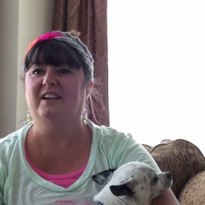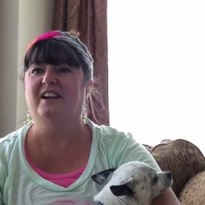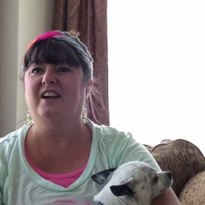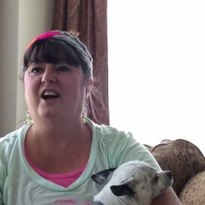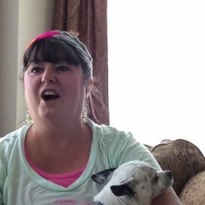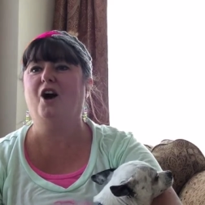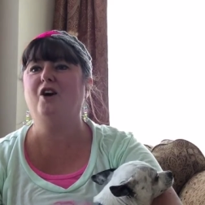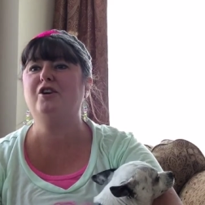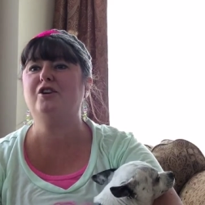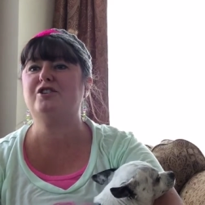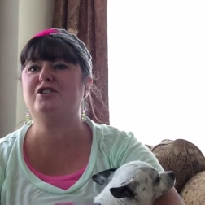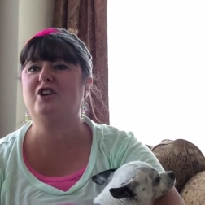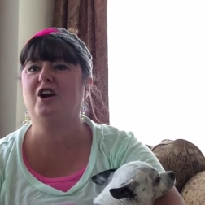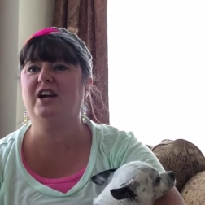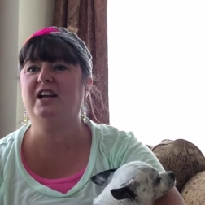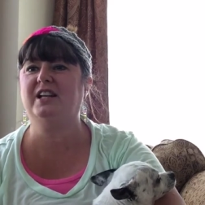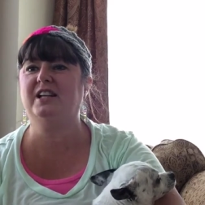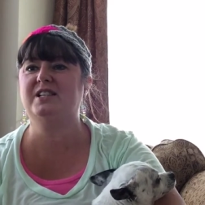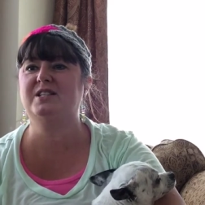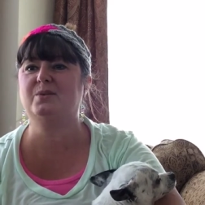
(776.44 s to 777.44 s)
Oh, you're
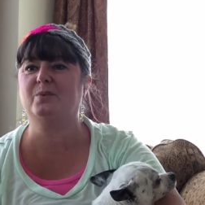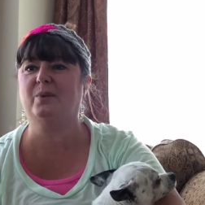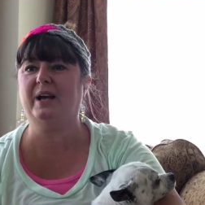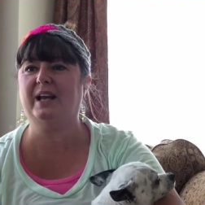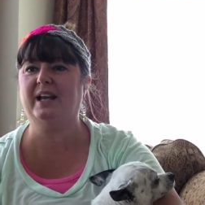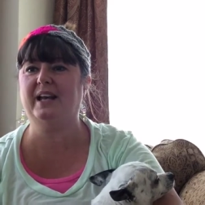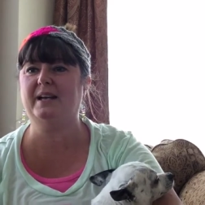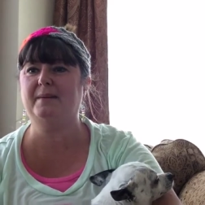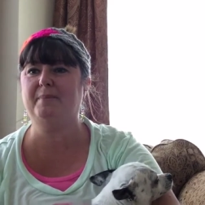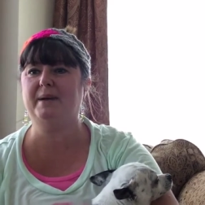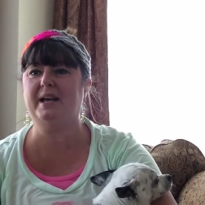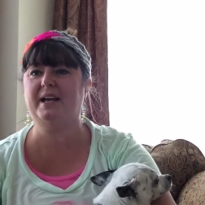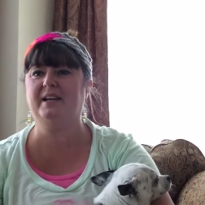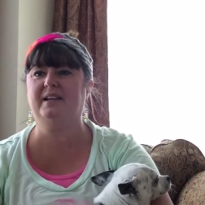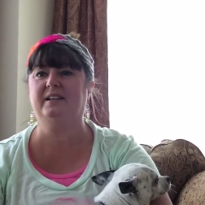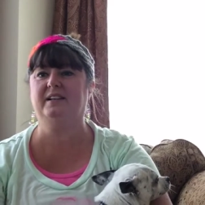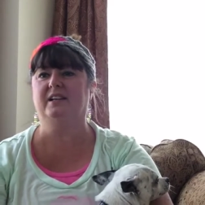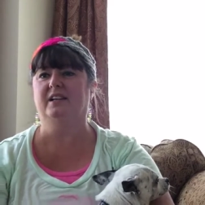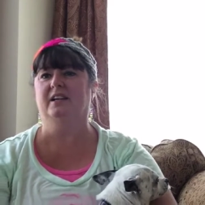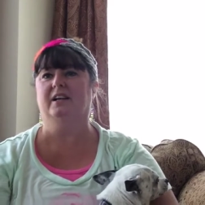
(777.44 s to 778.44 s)
starting the sweat headband?
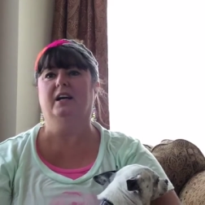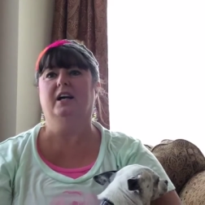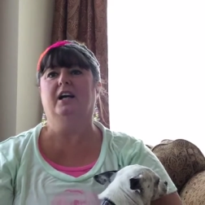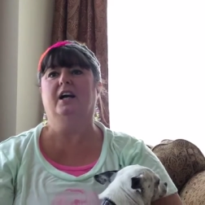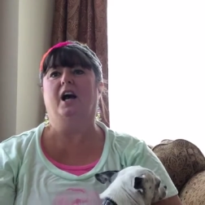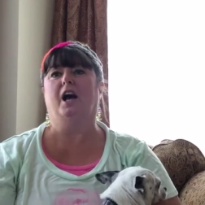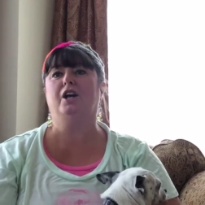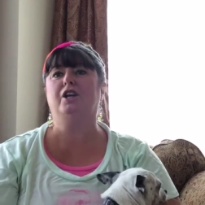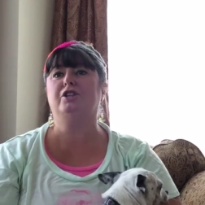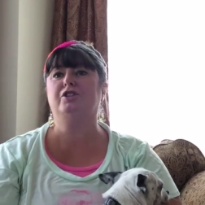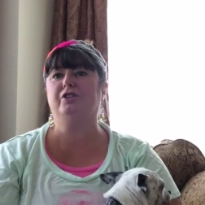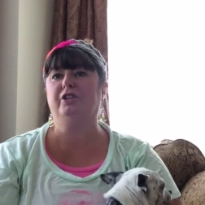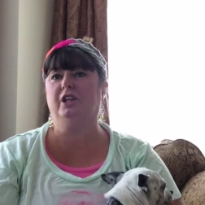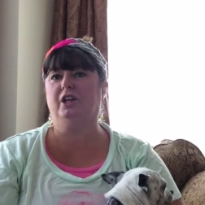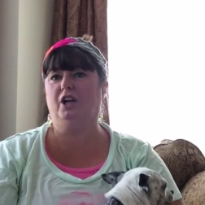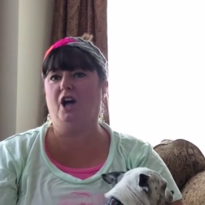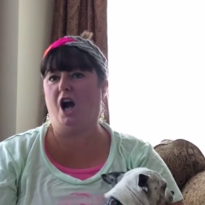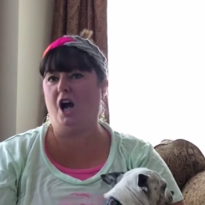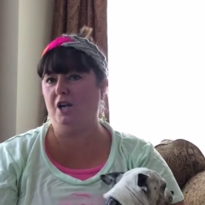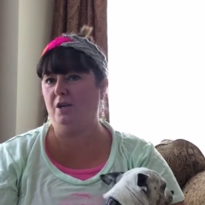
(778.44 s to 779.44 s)
Are you doing the
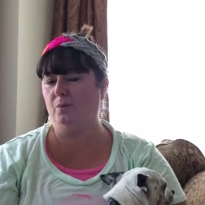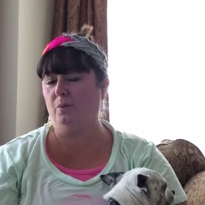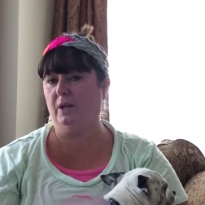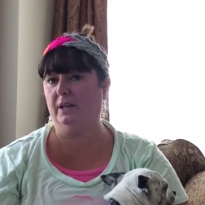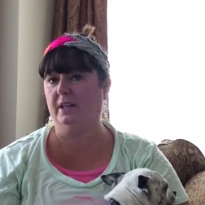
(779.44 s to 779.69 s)
cotton one?